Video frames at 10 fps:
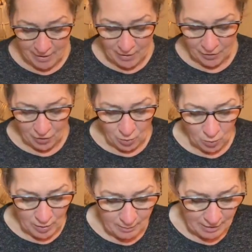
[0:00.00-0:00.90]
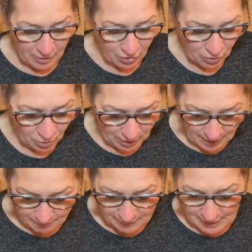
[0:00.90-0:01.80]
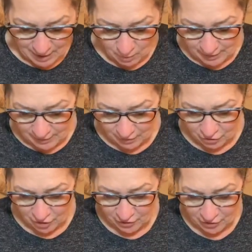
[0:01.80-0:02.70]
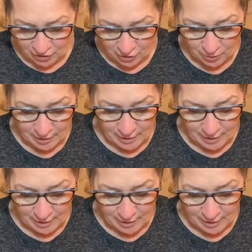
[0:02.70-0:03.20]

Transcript: So what I'm going to do now is just to